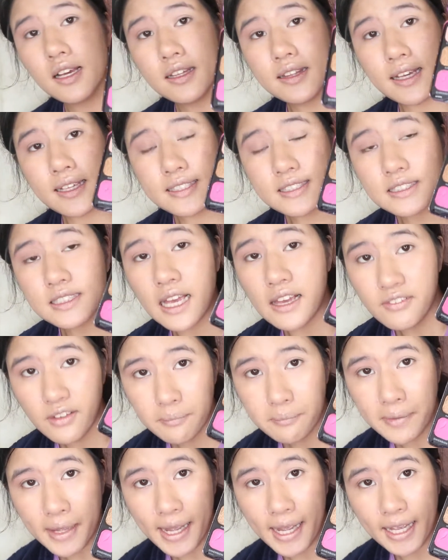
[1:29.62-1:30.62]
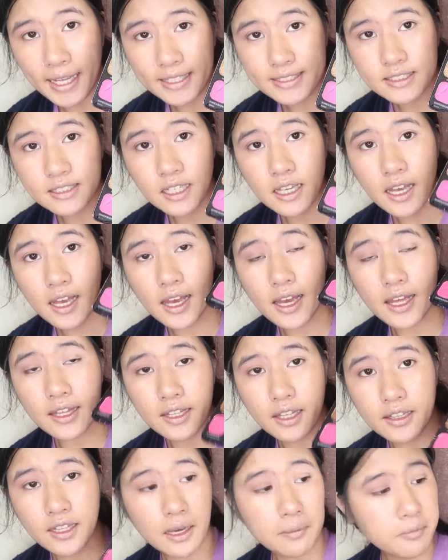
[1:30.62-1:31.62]
the 7 mattes, and
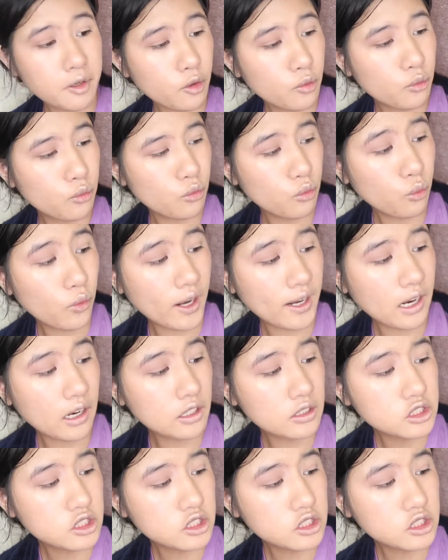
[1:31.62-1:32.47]
the number went